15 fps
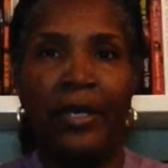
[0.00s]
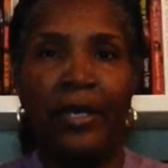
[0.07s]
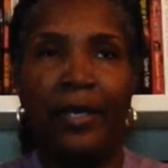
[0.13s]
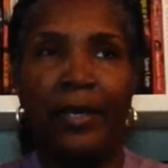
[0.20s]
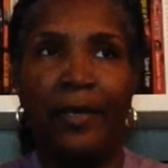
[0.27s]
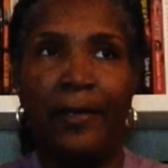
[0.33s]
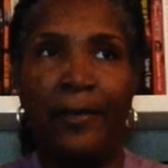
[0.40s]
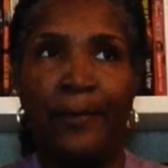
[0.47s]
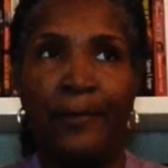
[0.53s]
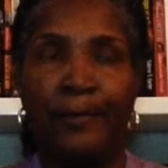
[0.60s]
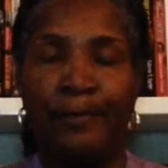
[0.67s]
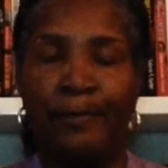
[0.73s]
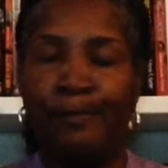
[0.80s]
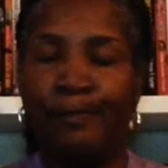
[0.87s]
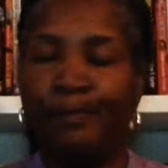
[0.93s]

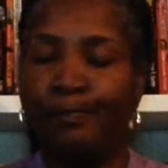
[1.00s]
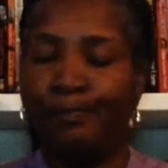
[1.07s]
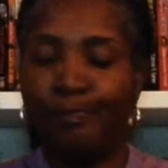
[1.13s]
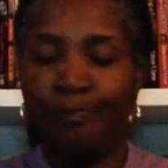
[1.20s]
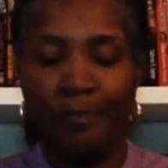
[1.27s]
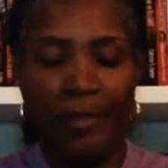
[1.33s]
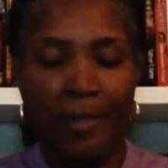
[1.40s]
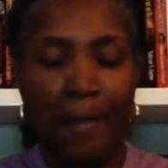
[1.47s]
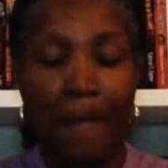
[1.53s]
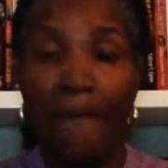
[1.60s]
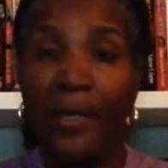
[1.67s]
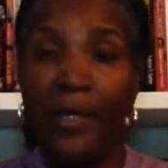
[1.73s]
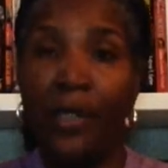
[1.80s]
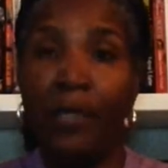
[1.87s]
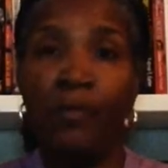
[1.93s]
Um,
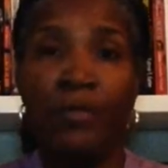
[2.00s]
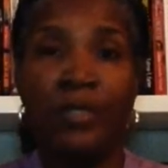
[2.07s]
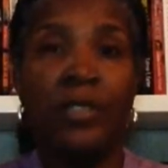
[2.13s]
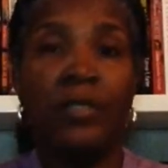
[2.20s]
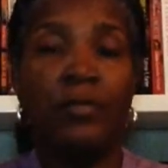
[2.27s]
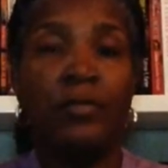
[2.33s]
but we,